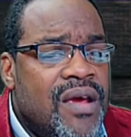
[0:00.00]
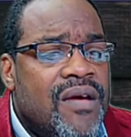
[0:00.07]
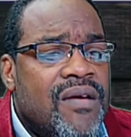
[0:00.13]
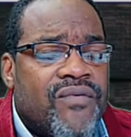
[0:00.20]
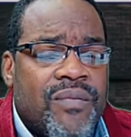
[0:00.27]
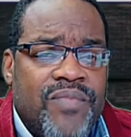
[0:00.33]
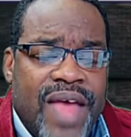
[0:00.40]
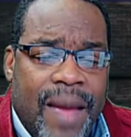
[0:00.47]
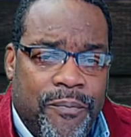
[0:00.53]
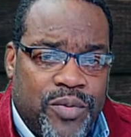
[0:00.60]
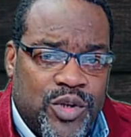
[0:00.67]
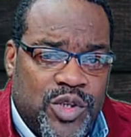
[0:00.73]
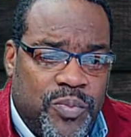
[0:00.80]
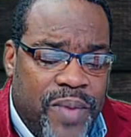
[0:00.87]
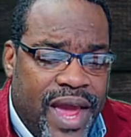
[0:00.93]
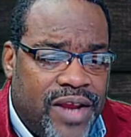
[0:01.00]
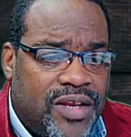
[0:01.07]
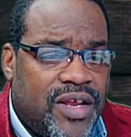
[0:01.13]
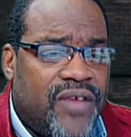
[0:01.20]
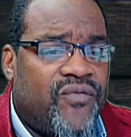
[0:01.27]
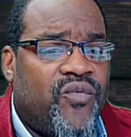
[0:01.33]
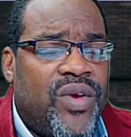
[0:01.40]
From that
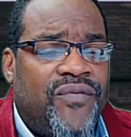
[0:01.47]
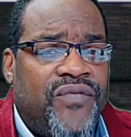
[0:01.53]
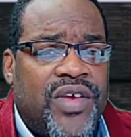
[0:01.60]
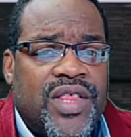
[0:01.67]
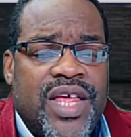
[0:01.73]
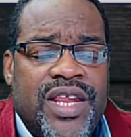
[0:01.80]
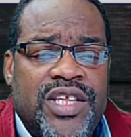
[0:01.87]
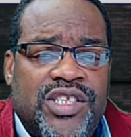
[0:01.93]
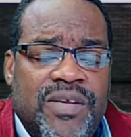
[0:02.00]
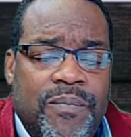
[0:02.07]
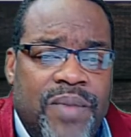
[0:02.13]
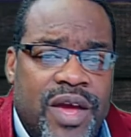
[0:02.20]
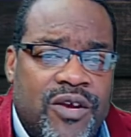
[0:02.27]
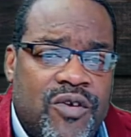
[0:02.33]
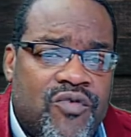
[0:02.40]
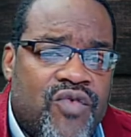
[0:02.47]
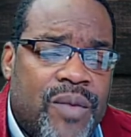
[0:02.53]
perspective, we feel that it's a better